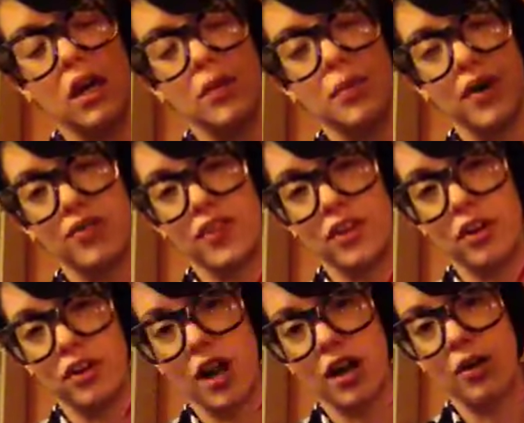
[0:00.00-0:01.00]
my feet are
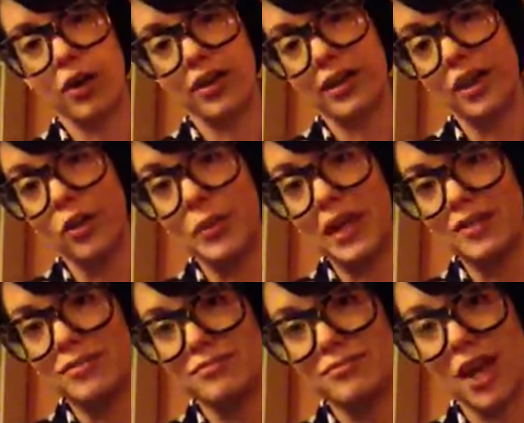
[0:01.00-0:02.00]
not going to kill me,
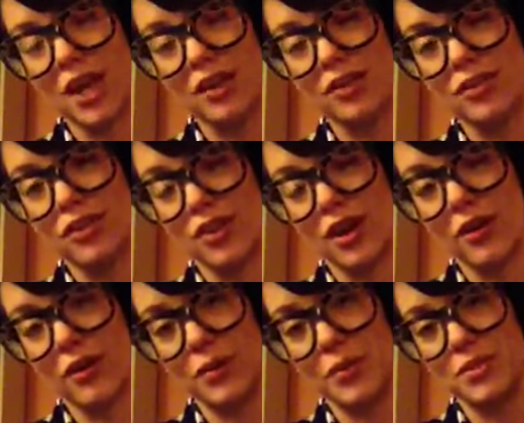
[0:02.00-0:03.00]
and they're not
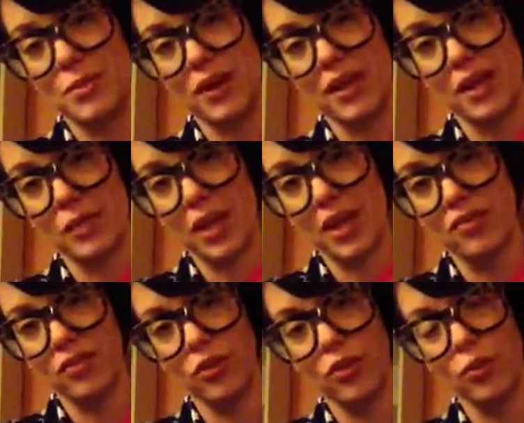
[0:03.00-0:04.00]
going to be sweaty and
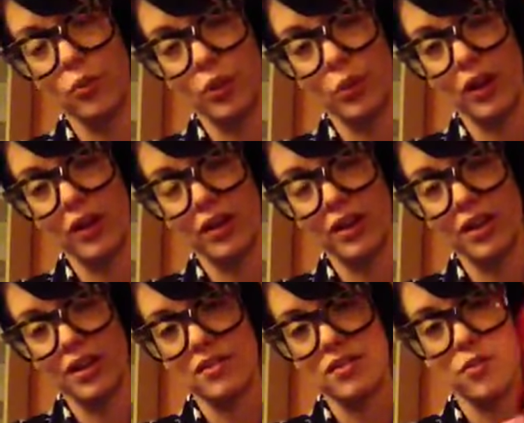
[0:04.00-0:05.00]
painful when wearing
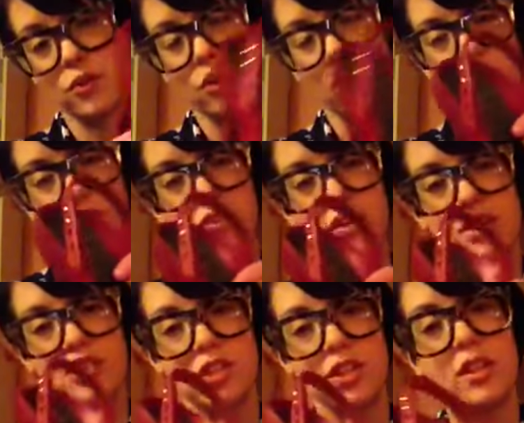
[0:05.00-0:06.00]
these for a long
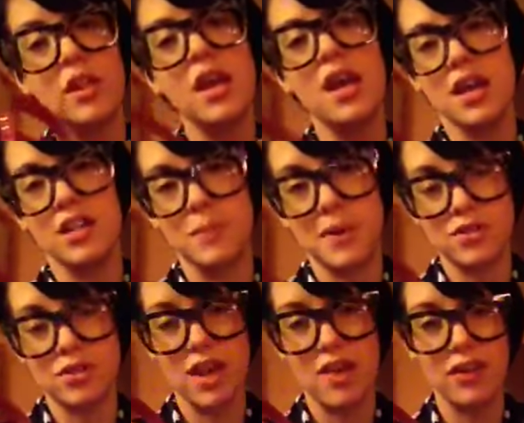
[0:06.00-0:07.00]
duration,
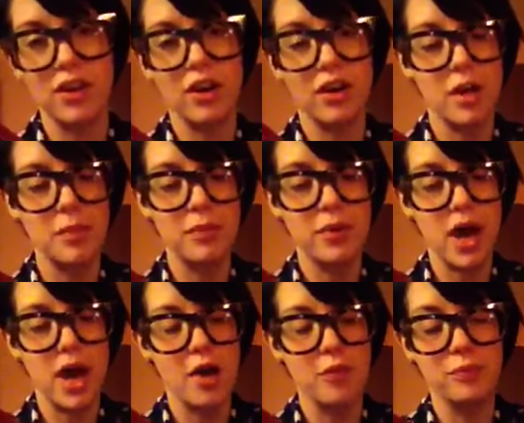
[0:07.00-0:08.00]
especially having gone up.
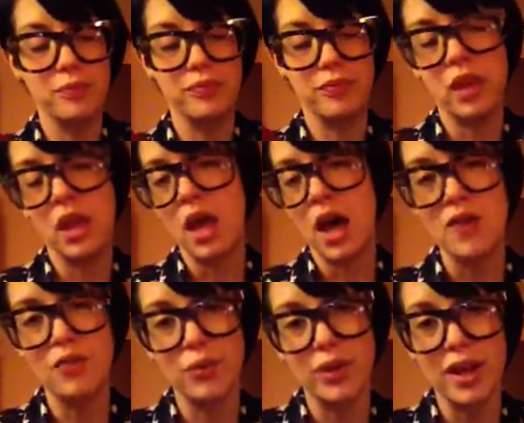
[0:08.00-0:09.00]

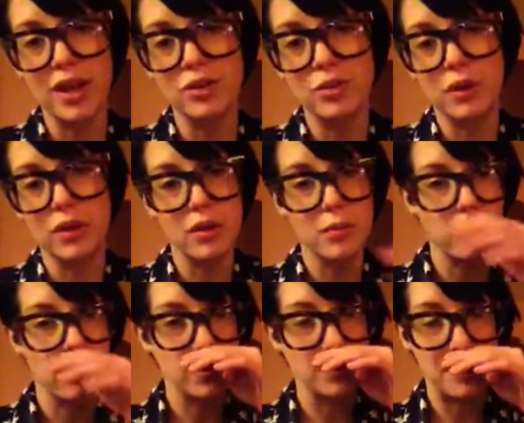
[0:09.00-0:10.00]
I've only gotten to wear them
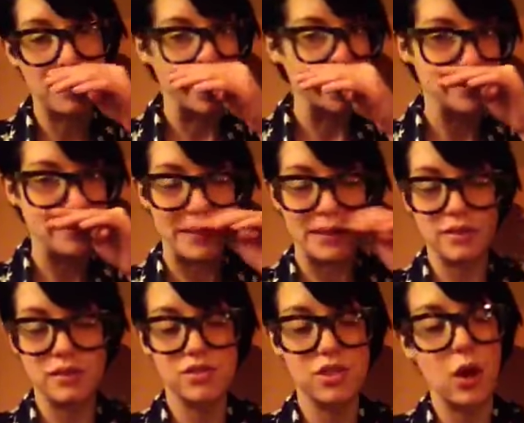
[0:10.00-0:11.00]
around my basement,
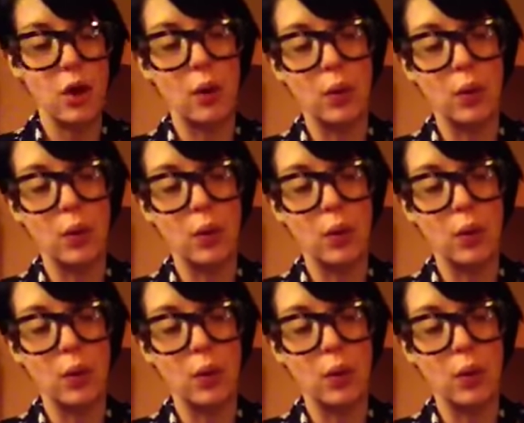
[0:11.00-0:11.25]
so